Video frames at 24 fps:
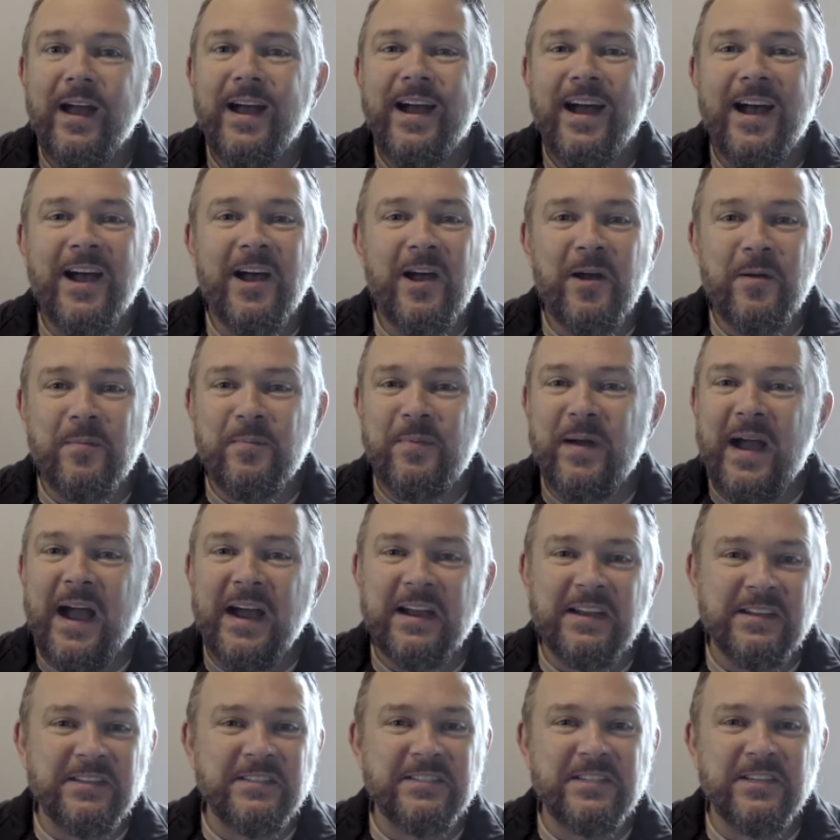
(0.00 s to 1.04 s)

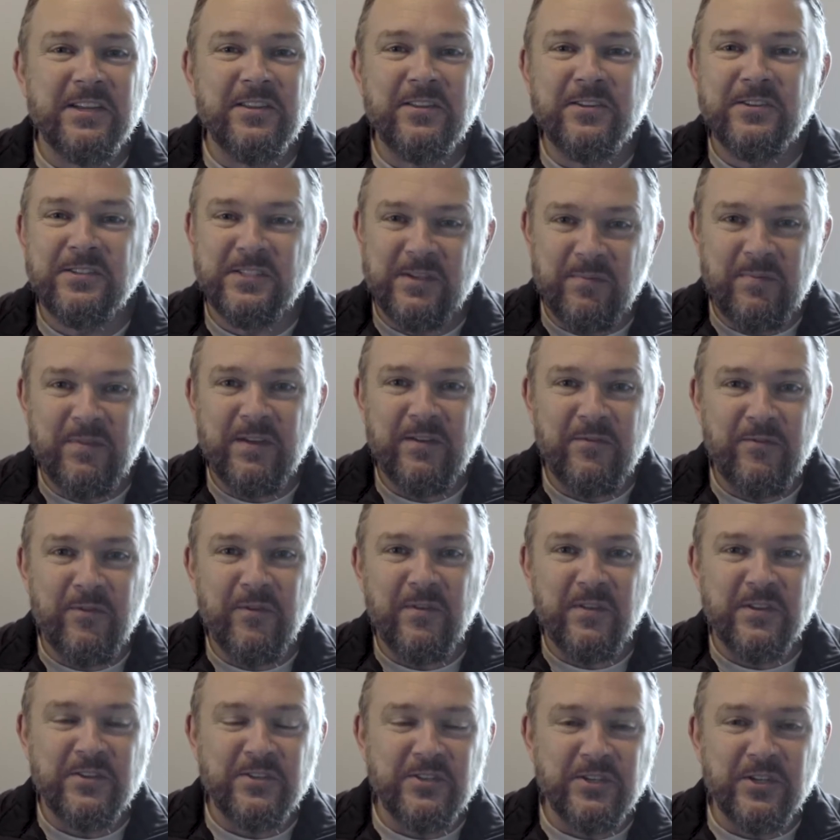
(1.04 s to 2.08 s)
back until there's something for
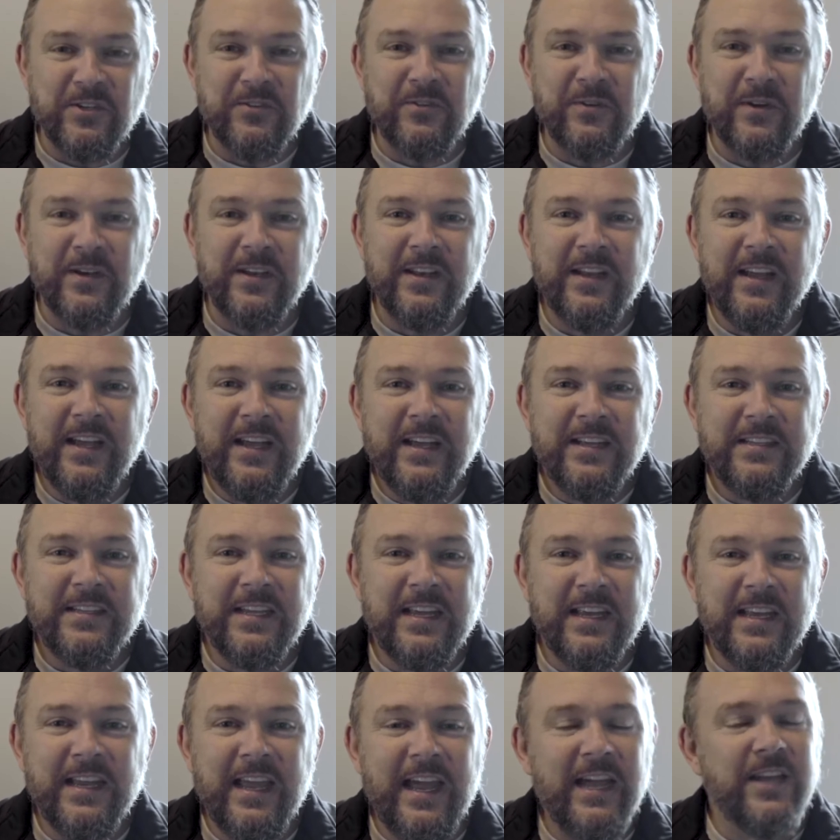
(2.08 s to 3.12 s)
the children to
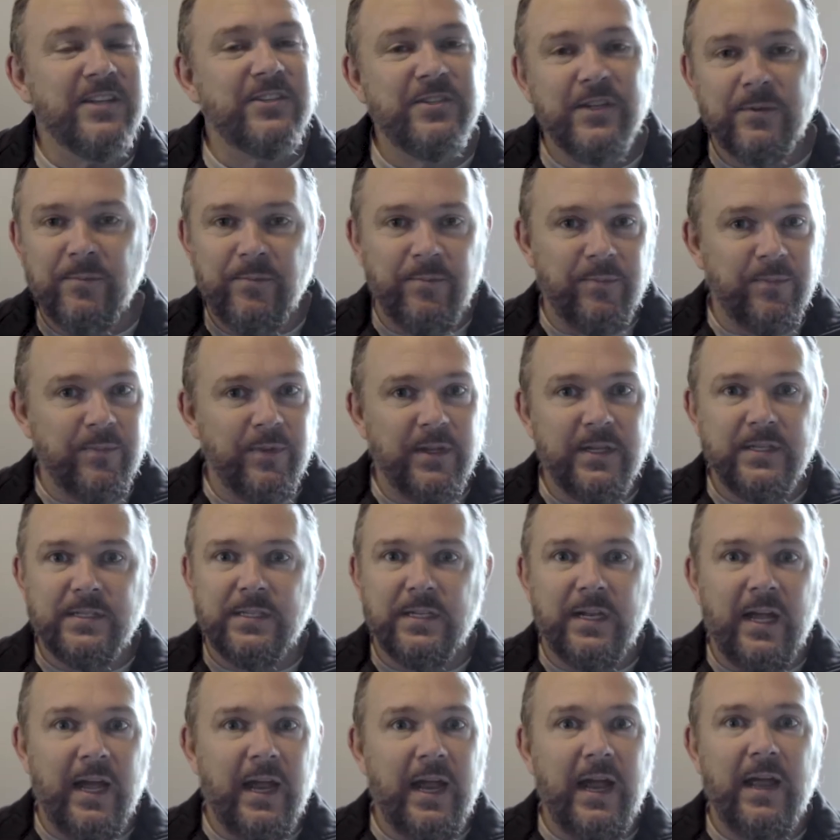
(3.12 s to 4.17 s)
engage.
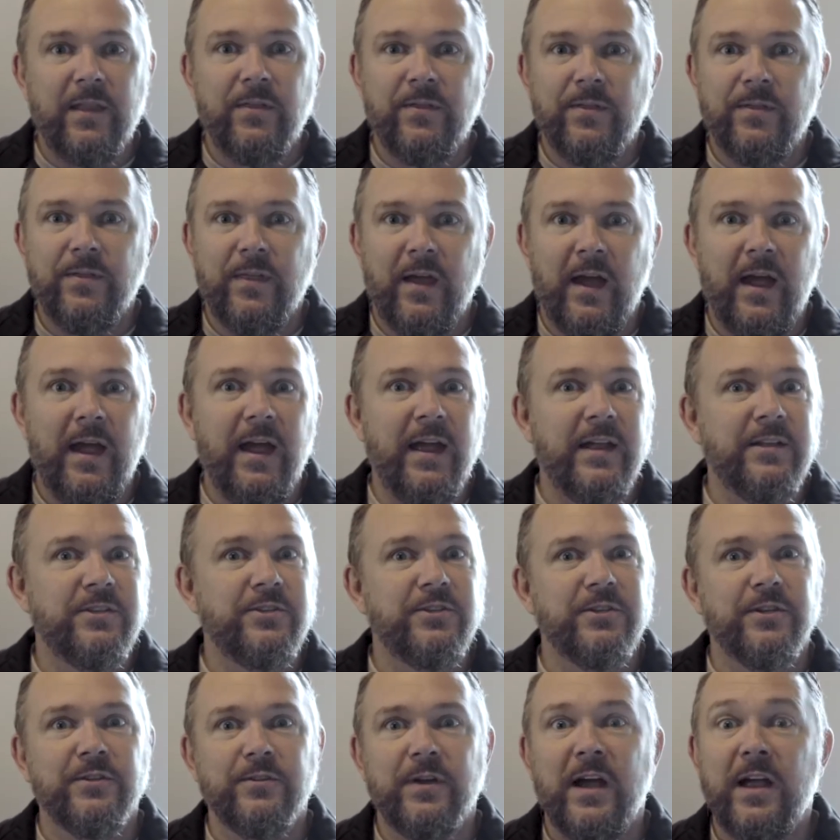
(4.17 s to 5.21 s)
Listen, I had
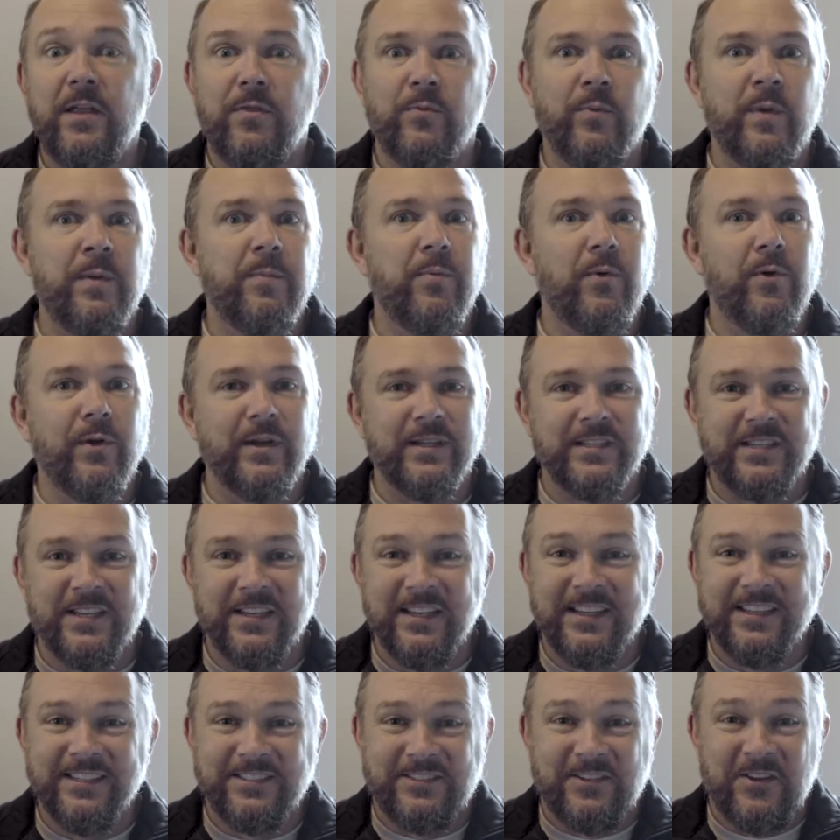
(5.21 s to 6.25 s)
3 boys,
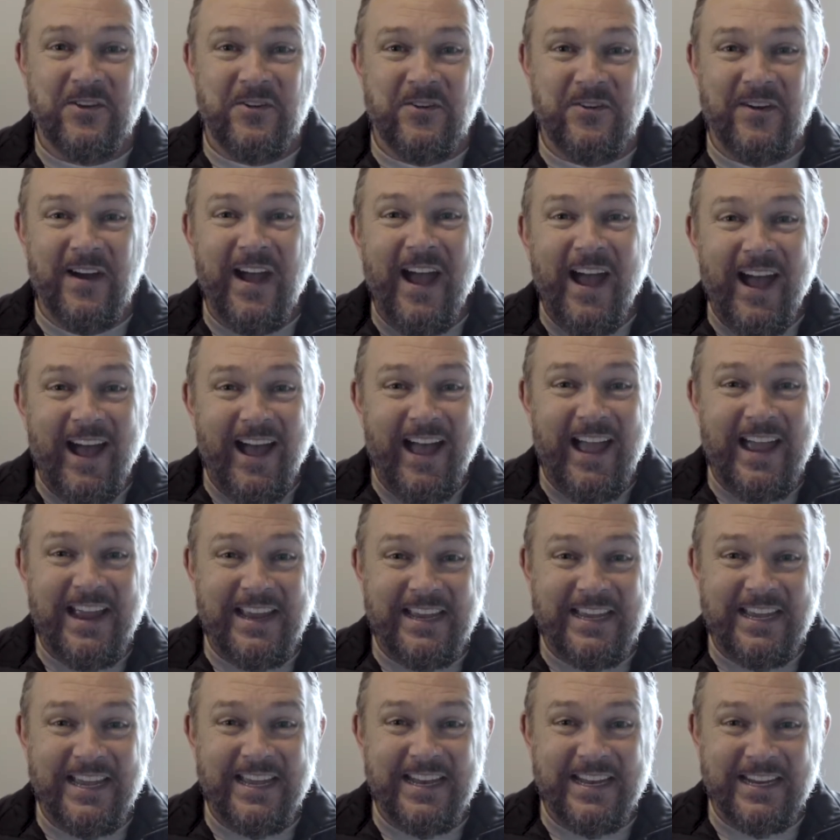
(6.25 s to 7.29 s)
so I
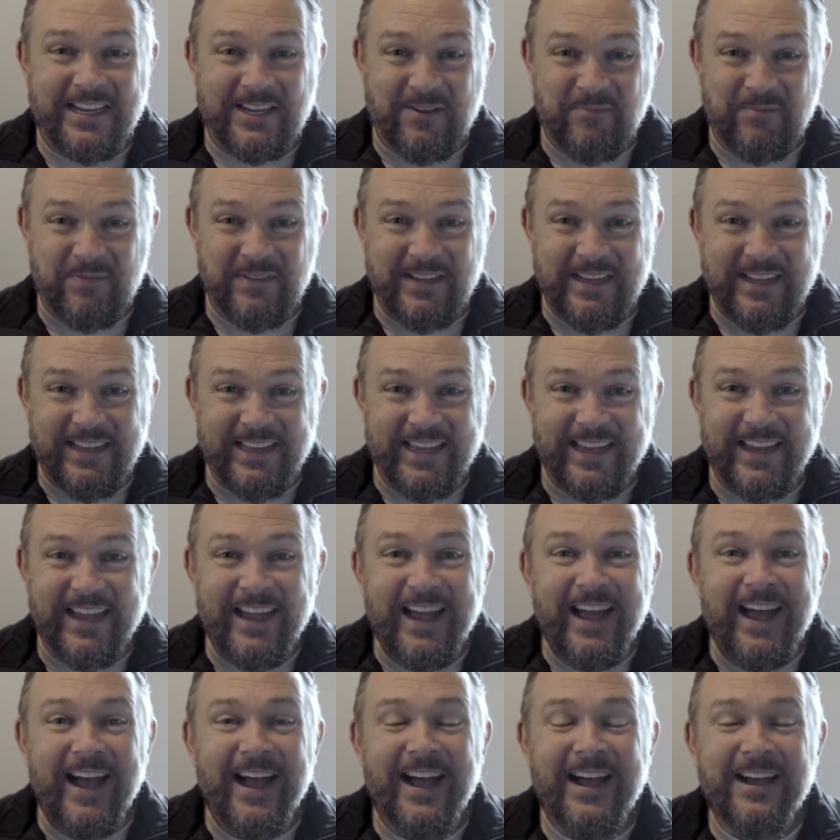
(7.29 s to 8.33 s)
get it completely.
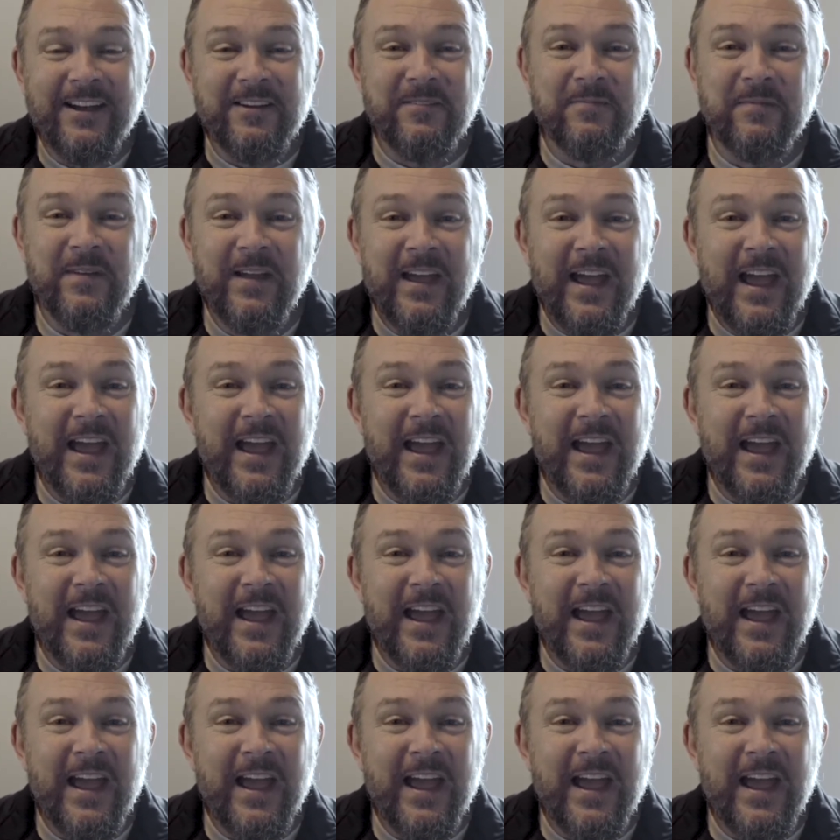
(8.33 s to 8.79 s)
And